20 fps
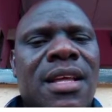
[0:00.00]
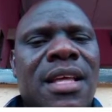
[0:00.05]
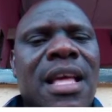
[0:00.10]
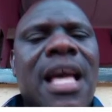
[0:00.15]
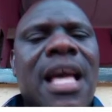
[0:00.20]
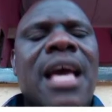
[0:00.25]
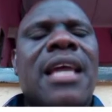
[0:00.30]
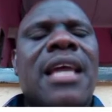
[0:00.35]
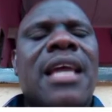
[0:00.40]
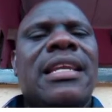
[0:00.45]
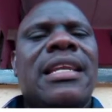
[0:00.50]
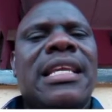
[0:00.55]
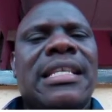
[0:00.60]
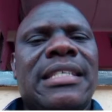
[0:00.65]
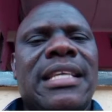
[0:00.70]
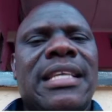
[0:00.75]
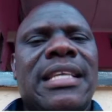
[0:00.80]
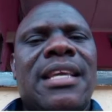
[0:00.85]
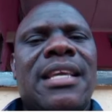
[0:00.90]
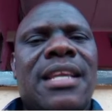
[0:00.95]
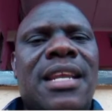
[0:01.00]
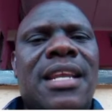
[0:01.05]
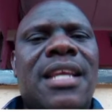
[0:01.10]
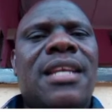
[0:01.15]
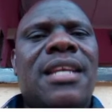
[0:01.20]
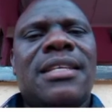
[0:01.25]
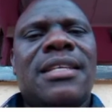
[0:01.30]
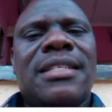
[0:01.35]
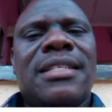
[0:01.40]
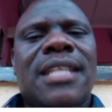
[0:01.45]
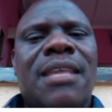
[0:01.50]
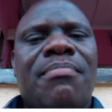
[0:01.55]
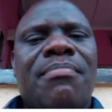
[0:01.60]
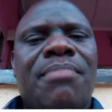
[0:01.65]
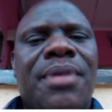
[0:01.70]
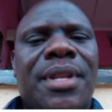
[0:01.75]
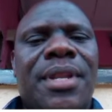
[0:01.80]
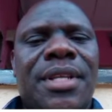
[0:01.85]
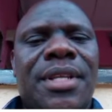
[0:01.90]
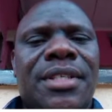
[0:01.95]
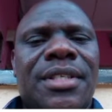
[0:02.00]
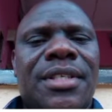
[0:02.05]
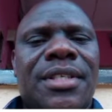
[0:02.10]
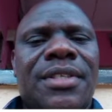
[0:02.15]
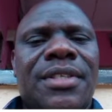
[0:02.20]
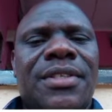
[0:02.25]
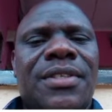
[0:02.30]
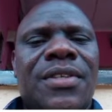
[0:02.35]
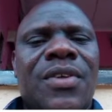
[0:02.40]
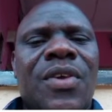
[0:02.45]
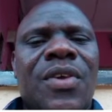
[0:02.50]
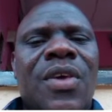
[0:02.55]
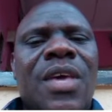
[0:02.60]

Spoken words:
and these hidden disabilities